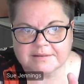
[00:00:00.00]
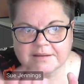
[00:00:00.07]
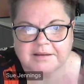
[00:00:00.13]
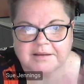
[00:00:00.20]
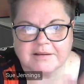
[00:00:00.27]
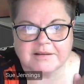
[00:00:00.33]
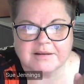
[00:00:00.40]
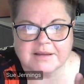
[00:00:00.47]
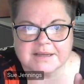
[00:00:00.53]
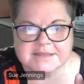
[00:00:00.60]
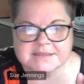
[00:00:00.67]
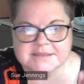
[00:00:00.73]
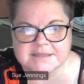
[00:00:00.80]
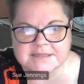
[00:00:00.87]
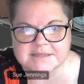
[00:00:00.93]

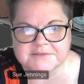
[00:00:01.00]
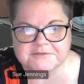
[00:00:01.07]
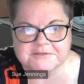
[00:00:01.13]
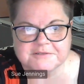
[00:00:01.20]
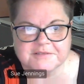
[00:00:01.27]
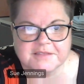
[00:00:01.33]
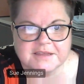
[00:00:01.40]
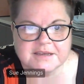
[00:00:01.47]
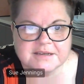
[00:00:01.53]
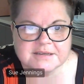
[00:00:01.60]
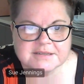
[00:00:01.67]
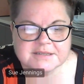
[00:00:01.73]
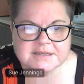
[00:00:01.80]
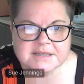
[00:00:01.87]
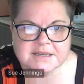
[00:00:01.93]
highlights the different
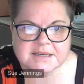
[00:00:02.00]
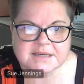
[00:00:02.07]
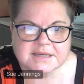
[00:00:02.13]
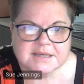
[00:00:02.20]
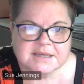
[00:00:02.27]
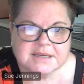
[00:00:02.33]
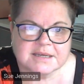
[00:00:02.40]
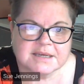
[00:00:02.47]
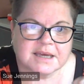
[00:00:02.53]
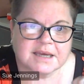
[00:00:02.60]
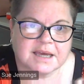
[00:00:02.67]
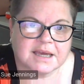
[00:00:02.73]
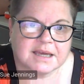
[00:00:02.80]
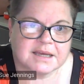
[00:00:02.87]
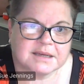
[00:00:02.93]
things.
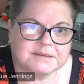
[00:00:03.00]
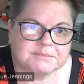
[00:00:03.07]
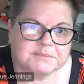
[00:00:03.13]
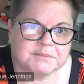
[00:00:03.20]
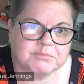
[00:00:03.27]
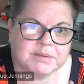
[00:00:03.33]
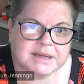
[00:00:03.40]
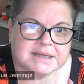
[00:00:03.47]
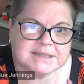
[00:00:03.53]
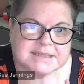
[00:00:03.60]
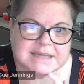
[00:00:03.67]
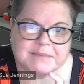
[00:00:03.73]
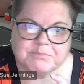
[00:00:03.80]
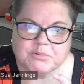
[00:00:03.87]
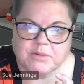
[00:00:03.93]
Blood
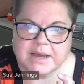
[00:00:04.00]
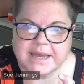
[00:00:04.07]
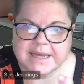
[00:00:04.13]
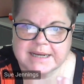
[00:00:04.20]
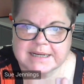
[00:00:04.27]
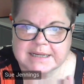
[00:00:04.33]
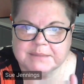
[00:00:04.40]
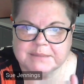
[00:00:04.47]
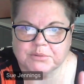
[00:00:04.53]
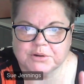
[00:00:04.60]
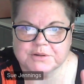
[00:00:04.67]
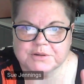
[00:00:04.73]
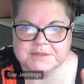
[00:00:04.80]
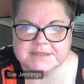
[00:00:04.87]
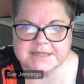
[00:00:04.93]
sample handling
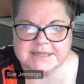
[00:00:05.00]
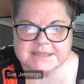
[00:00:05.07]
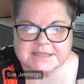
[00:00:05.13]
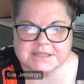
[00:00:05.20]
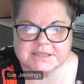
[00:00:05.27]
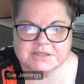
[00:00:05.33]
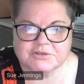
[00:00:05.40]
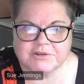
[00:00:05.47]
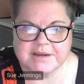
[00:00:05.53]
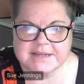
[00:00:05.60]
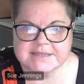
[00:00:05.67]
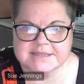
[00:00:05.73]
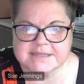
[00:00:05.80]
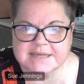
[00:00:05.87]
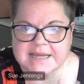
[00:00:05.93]
process,
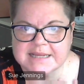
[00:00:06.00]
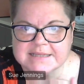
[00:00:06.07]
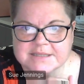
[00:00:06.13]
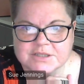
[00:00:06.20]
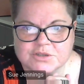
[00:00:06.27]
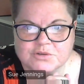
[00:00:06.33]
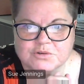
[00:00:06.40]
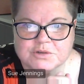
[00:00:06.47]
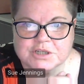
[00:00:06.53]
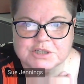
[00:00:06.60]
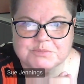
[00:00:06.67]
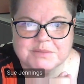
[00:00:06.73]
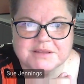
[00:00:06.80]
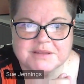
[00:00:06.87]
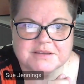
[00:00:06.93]
transit and
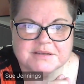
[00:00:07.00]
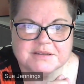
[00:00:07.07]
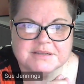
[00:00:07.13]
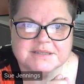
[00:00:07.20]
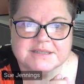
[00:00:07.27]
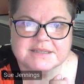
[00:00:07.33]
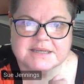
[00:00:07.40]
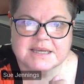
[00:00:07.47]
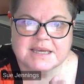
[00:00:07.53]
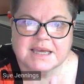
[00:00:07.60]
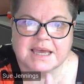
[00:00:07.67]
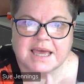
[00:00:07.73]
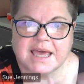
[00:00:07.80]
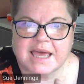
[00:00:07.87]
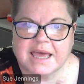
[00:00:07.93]
storage methods,
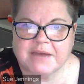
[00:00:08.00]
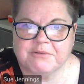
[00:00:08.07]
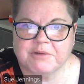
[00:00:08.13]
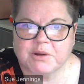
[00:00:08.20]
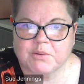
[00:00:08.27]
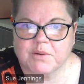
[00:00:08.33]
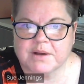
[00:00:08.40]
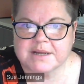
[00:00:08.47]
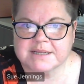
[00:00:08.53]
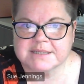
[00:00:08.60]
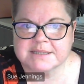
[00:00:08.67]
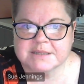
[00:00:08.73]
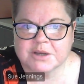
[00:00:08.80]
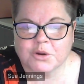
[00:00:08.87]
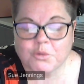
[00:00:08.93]
and
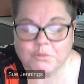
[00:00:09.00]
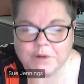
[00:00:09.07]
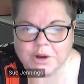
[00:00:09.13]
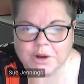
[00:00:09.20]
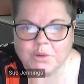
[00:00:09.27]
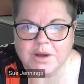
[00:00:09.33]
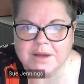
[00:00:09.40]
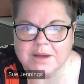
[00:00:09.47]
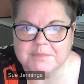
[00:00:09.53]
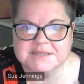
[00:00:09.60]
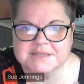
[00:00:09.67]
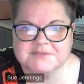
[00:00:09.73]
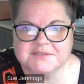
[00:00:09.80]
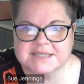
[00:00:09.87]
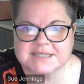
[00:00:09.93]

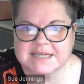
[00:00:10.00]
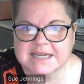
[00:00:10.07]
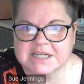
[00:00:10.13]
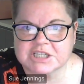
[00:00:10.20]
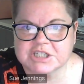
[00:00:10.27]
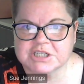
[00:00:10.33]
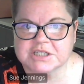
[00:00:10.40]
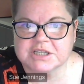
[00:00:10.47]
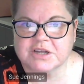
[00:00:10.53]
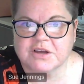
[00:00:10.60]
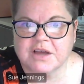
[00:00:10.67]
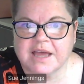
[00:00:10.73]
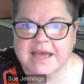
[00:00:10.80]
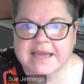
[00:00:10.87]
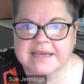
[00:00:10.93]
requirements for selection
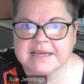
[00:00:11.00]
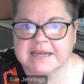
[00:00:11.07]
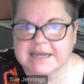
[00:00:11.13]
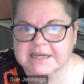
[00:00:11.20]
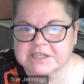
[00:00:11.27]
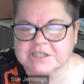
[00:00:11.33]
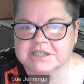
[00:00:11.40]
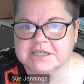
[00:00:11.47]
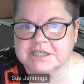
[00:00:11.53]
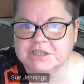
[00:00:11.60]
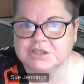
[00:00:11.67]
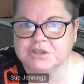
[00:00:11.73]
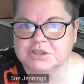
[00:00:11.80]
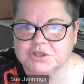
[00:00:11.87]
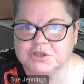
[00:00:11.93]
and collection
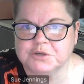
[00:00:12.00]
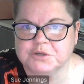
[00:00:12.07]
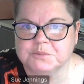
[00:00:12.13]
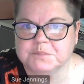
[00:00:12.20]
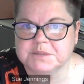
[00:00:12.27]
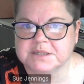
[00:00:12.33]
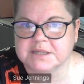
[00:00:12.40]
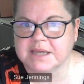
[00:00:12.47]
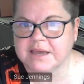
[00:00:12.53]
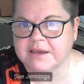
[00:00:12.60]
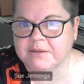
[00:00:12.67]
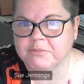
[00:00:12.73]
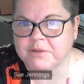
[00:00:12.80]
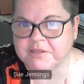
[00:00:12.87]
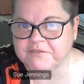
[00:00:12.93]
into tubes
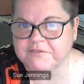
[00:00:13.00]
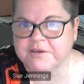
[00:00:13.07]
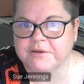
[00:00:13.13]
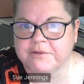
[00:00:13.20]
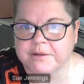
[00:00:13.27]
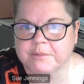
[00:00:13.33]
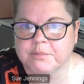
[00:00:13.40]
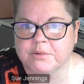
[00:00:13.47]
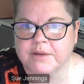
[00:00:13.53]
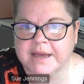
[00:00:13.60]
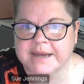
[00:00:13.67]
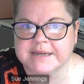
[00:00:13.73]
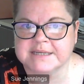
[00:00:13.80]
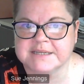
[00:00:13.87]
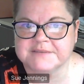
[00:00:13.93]
with variable
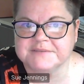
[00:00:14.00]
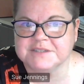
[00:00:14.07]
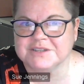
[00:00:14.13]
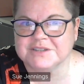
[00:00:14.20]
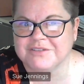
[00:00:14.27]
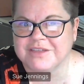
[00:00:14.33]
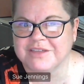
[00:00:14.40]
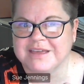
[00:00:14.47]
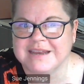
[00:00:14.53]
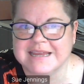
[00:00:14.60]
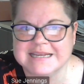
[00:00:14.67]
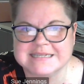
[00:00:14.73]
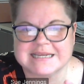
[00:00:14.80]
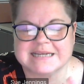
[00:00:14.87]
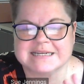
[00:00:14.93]
additives. So they
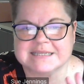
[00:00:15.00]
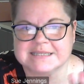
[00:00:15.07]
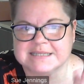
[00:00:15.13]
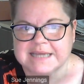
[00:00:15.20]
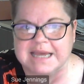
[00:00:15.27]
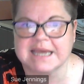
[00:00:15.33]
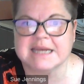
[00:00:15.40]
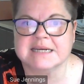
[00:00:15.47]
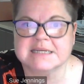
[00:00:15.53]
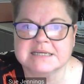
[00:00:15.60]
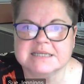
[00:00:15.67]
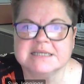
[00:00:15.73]
need to understand